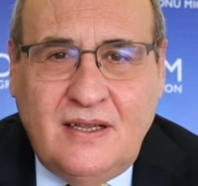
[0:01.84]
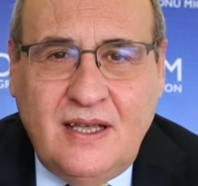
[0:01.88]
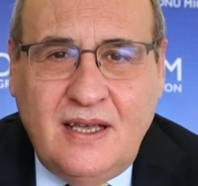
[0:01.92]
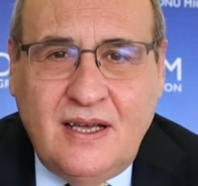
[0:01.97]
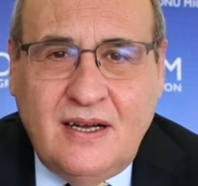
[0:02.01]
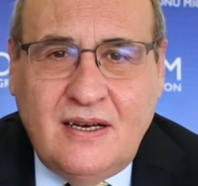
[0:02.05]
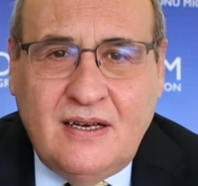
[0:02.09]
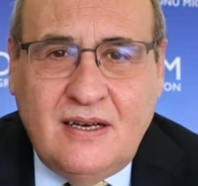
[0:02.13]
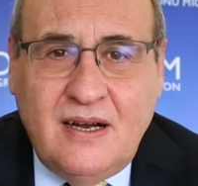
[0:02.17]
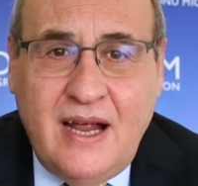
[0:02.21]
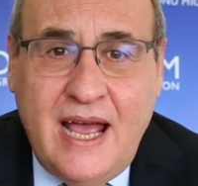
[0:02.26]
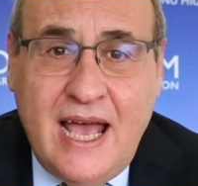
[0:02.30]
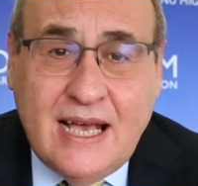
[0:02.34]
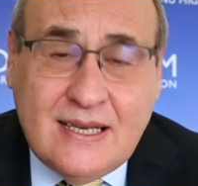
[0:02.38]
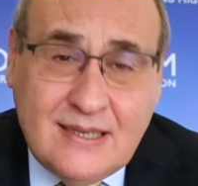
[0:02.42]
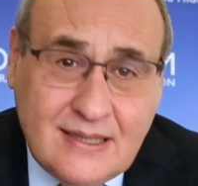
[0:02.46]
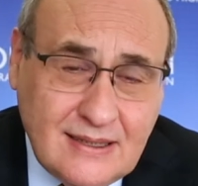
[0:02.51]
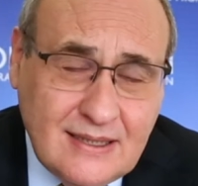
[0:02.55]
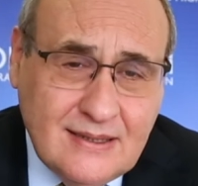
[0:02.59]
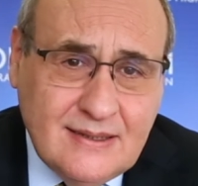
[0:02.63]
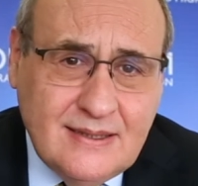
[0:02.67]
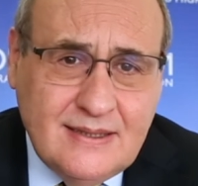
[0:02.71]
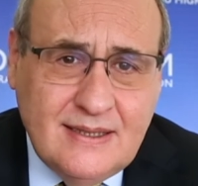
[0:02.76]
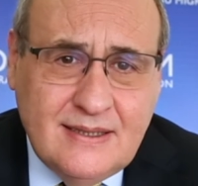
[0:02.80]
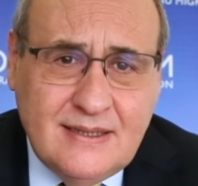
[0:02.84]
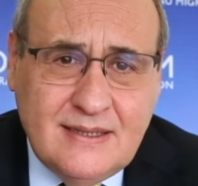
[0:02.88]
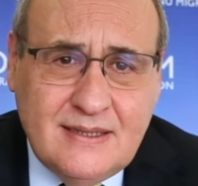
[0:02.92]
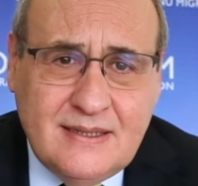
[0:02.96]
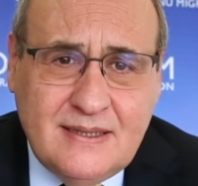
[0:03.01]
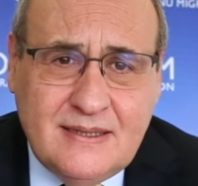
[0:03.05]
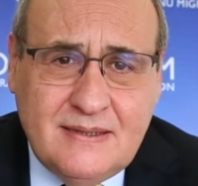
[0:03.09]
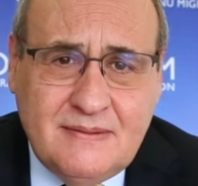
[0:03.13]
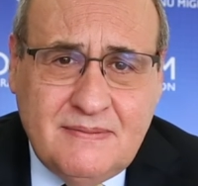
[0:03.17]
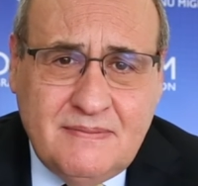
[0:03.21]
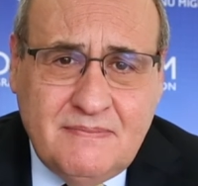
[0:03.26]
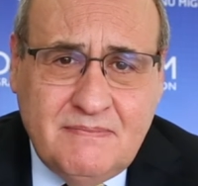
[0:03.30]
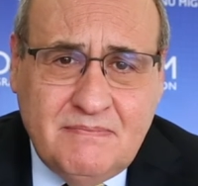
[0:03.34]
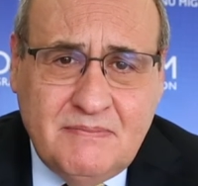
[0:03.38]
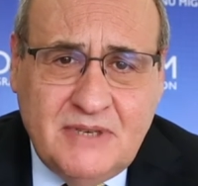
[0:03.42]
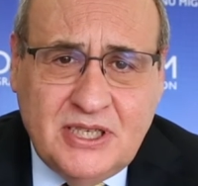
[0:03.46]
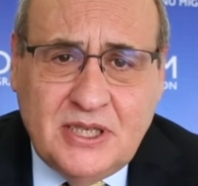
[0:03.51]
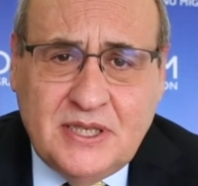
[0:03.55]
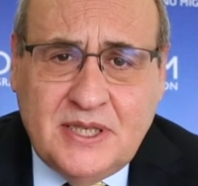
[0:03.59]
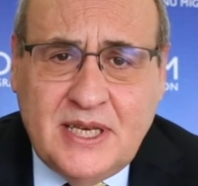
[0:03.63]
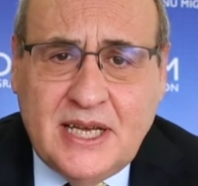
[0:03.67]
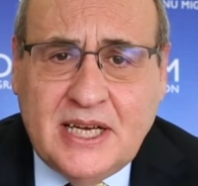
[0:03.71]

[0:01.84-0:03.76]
Dear Excellencies, Mr.